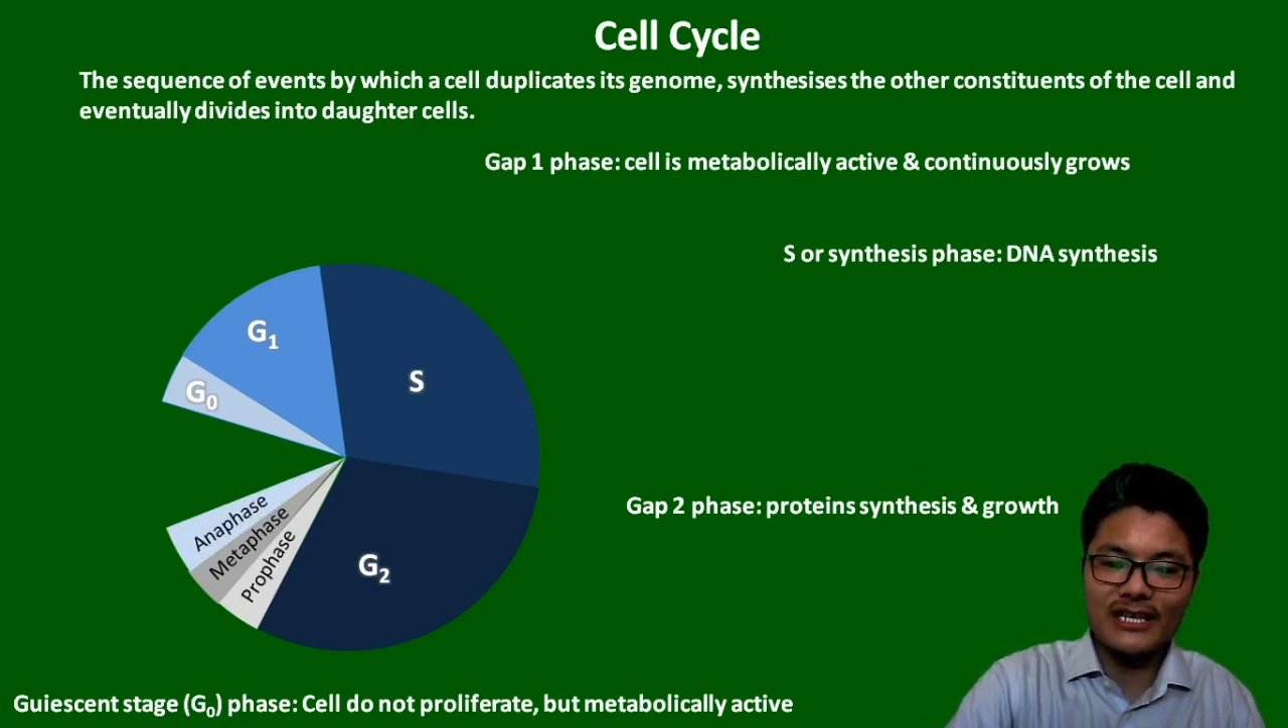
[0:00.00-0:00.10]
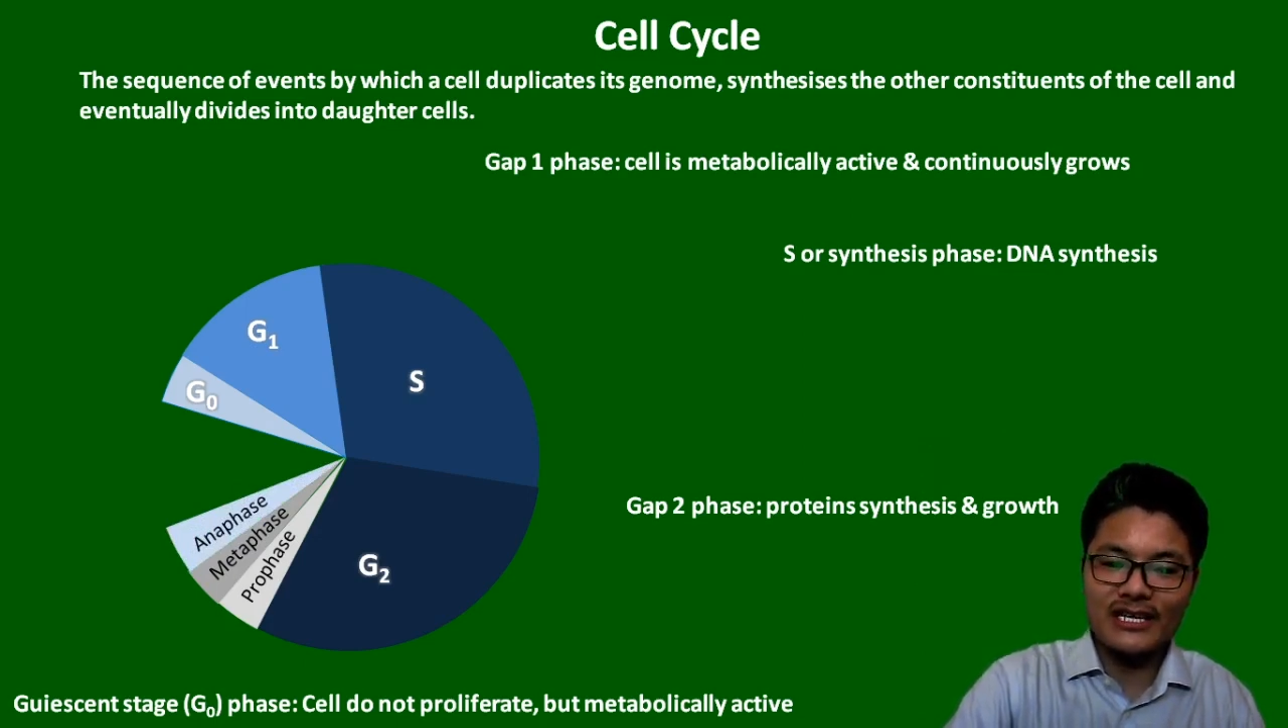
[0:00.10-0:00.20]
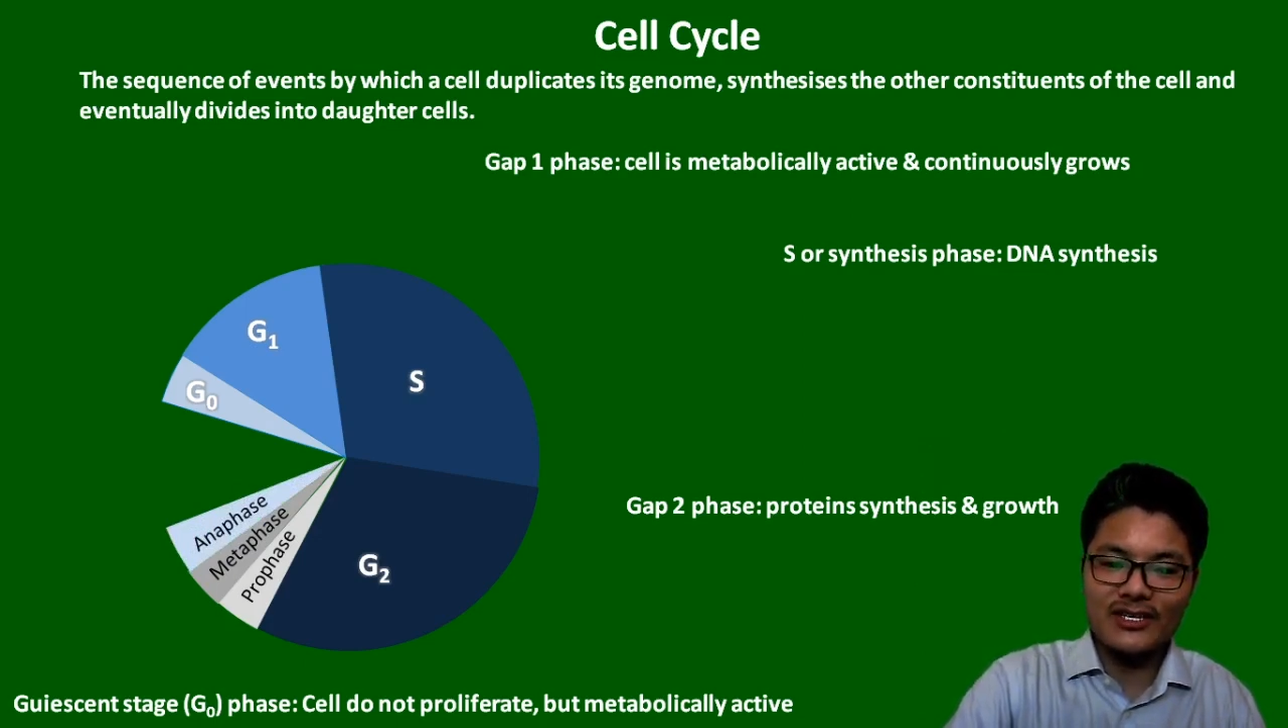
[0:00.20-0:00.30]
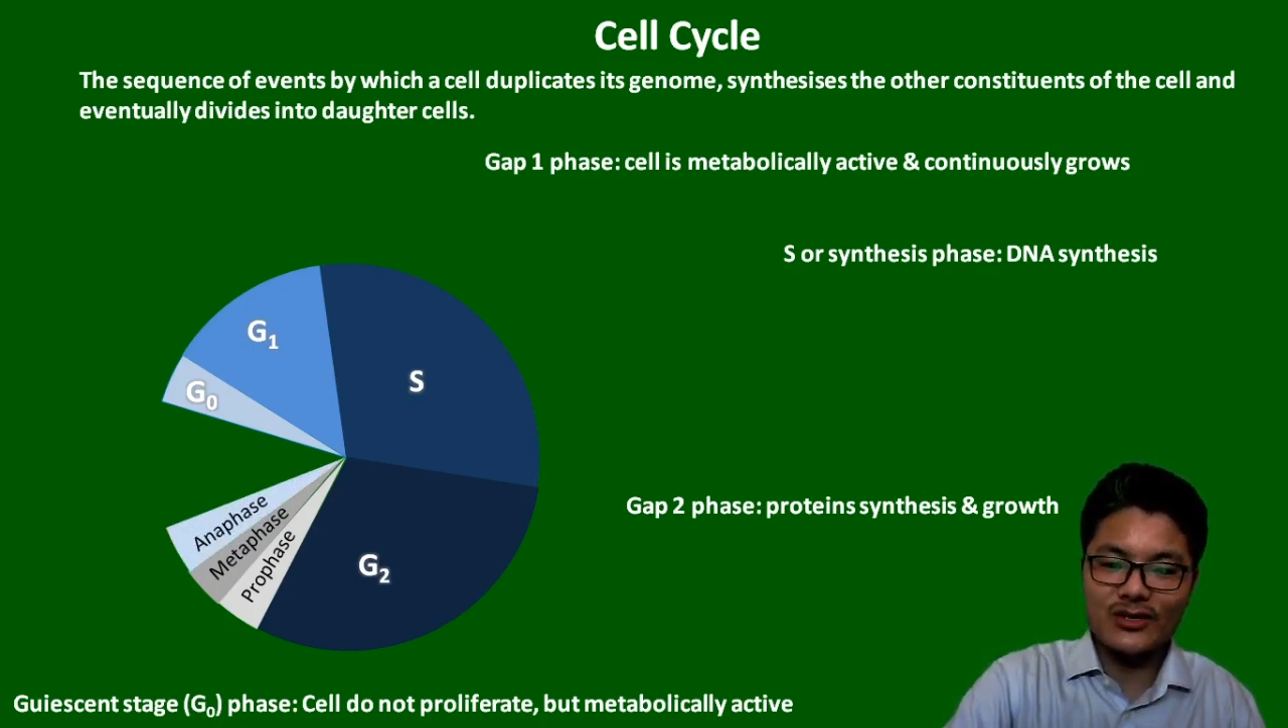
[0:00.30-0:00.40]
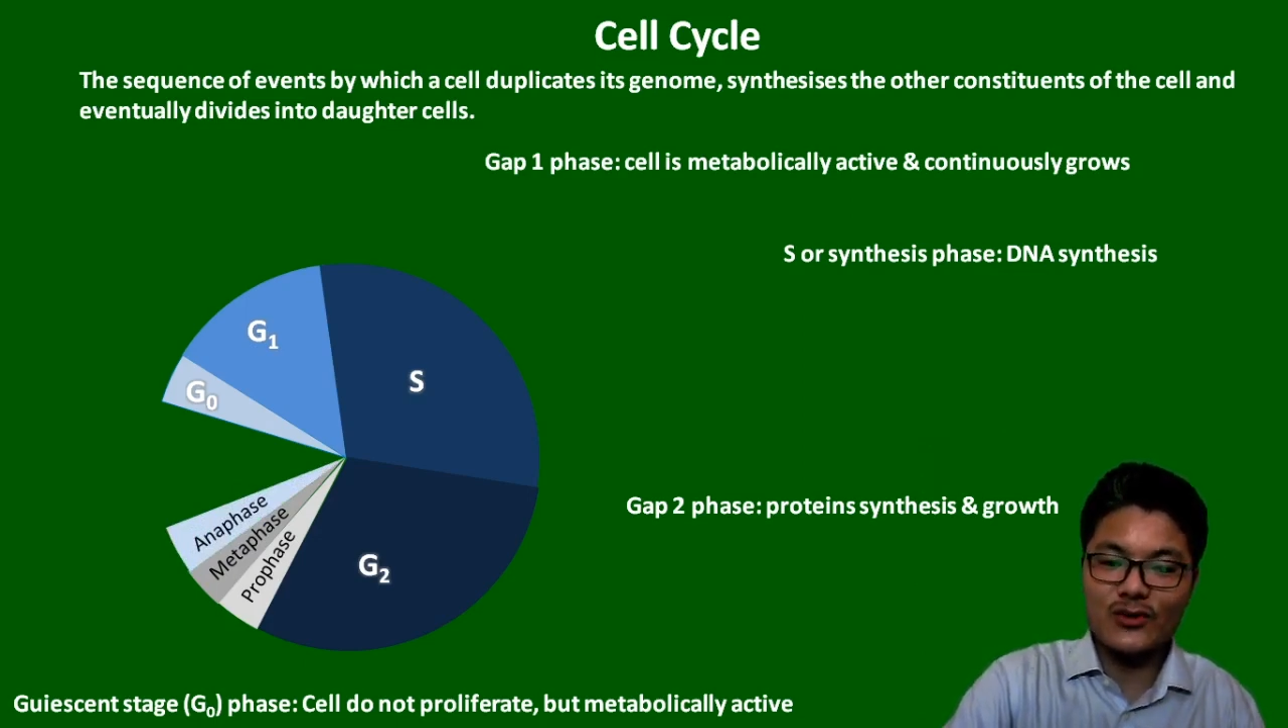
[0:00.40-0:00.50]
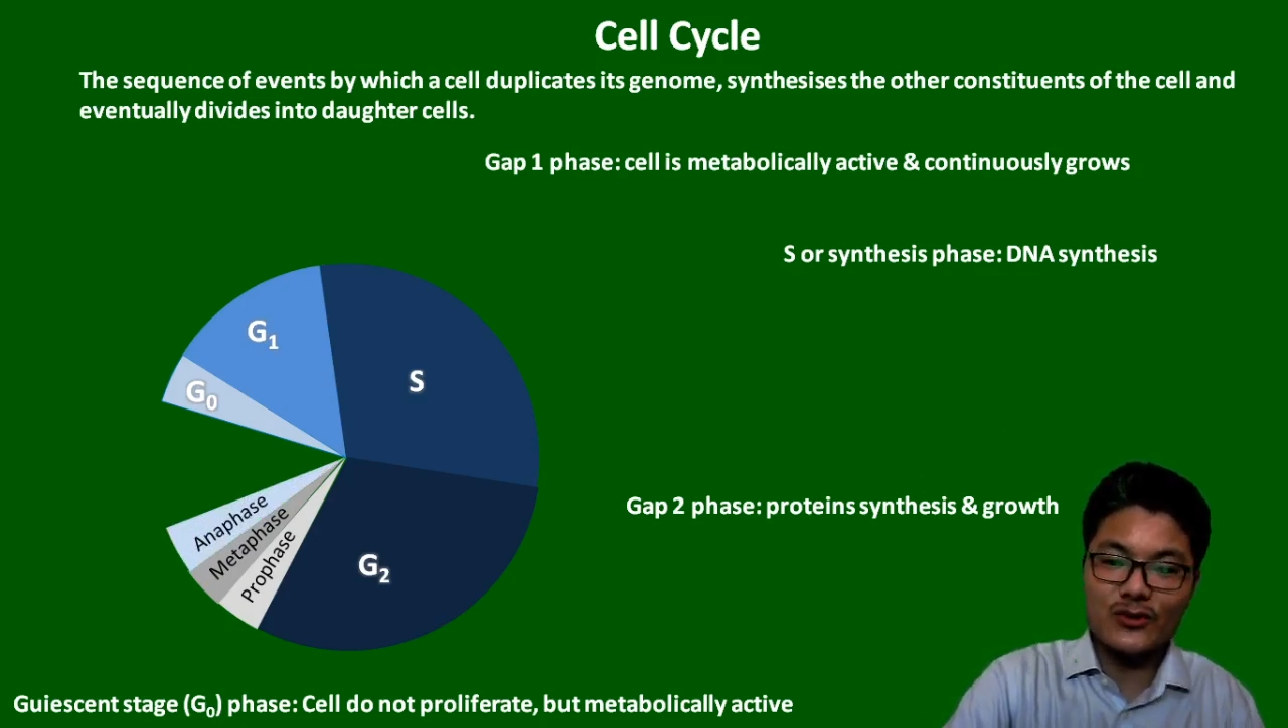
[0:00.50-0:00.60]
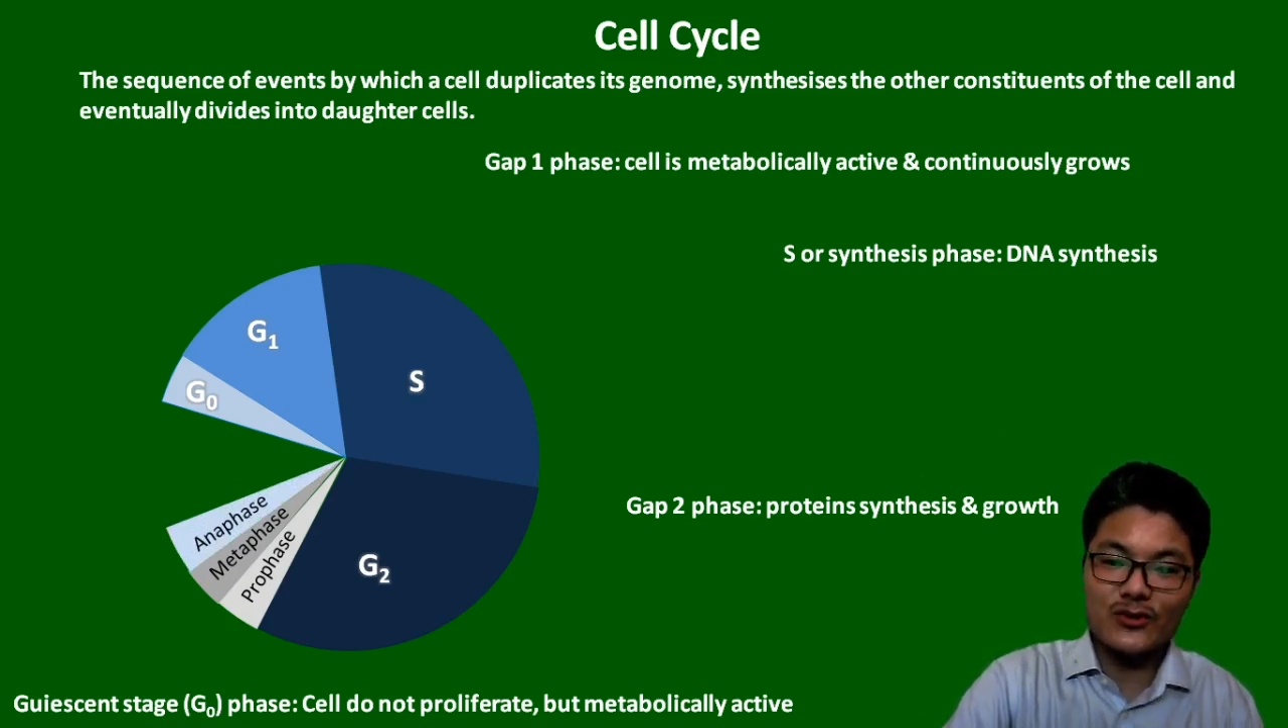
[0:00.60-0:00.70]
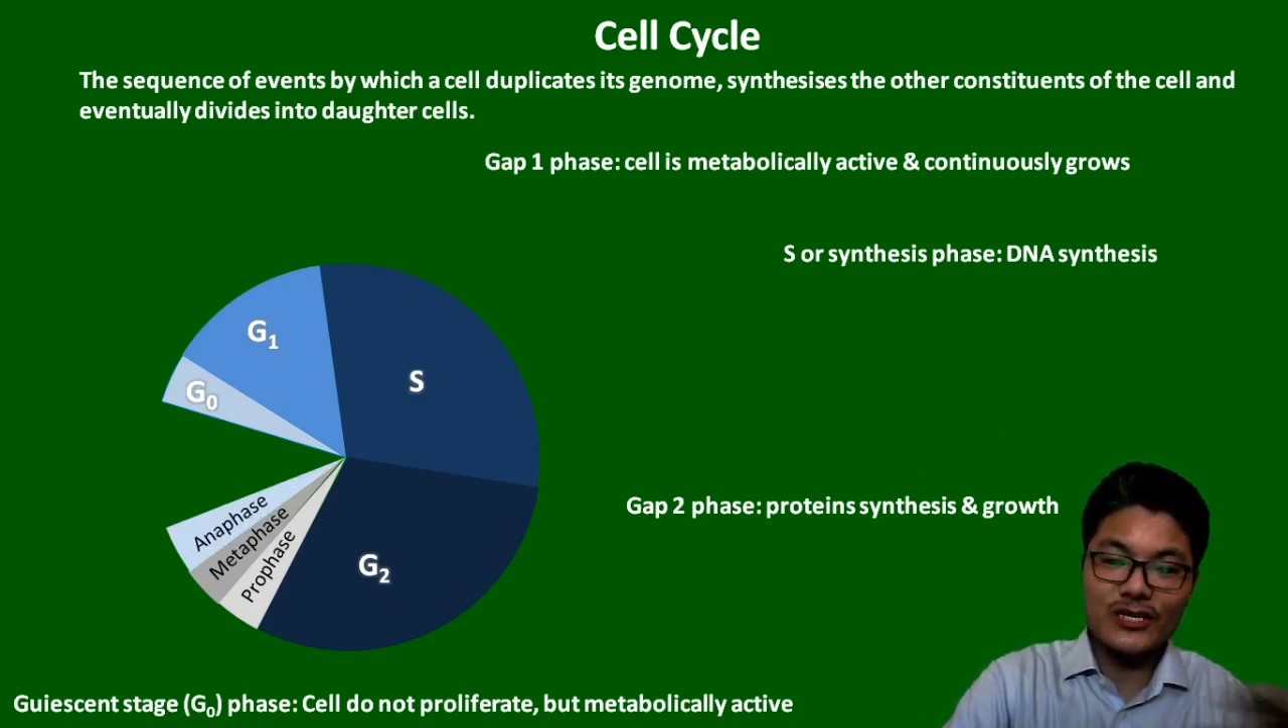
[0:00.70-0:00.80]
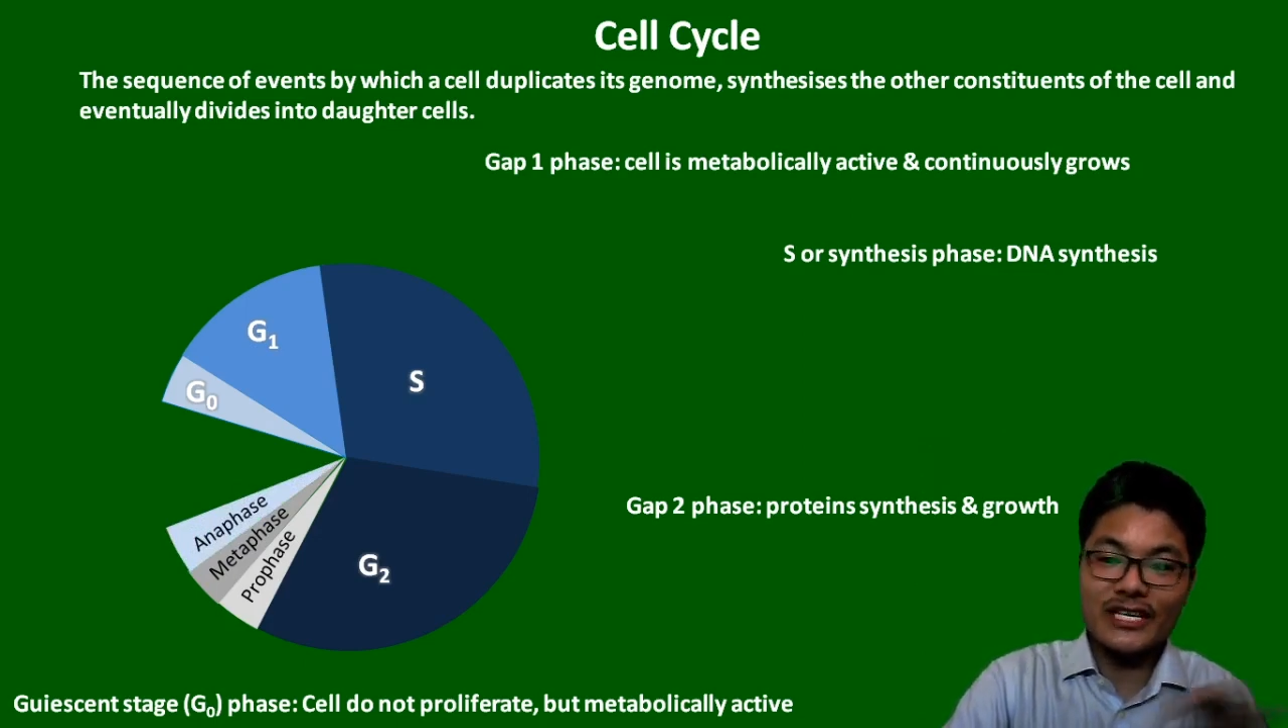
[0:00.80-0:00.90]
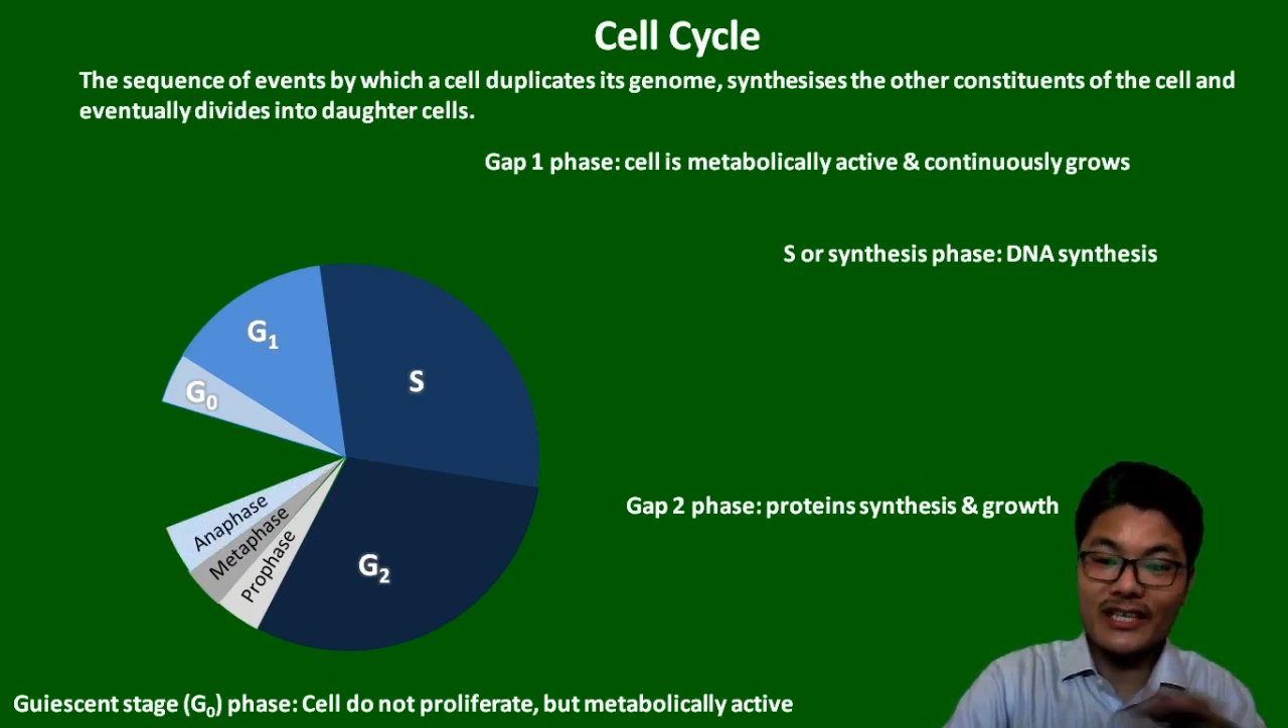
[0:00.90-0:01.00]
So
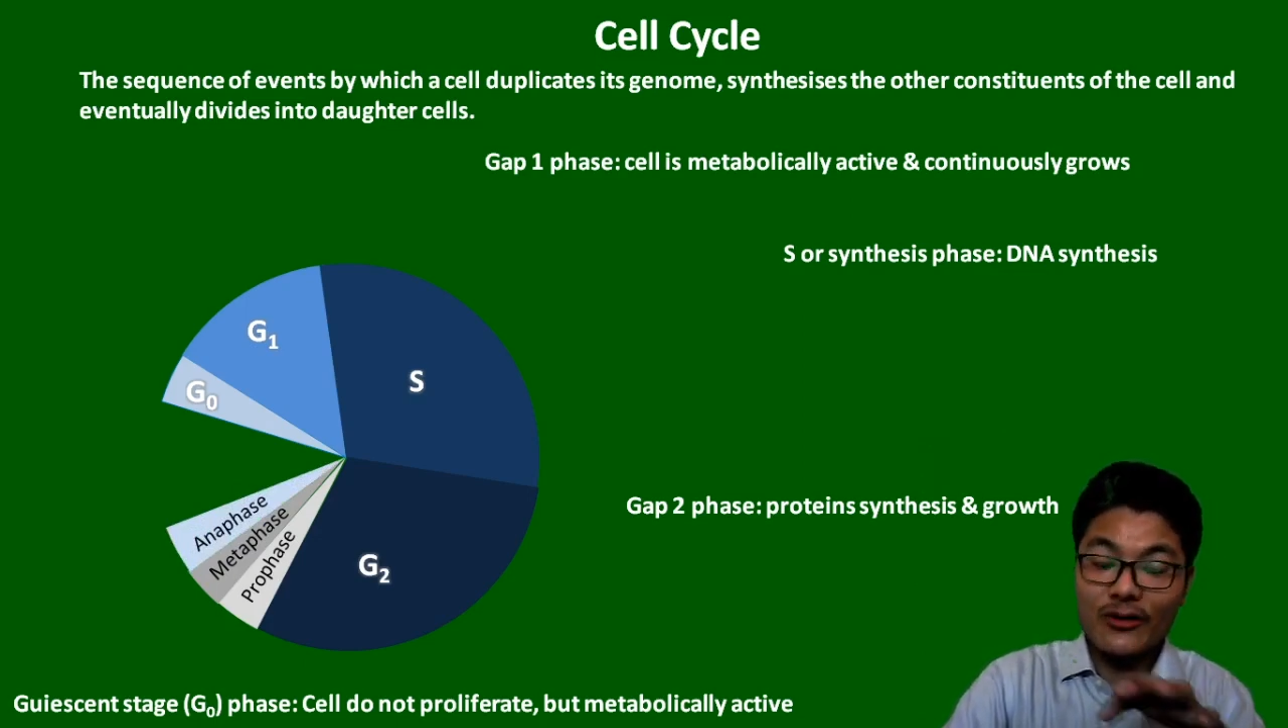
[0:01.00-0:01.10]
usually the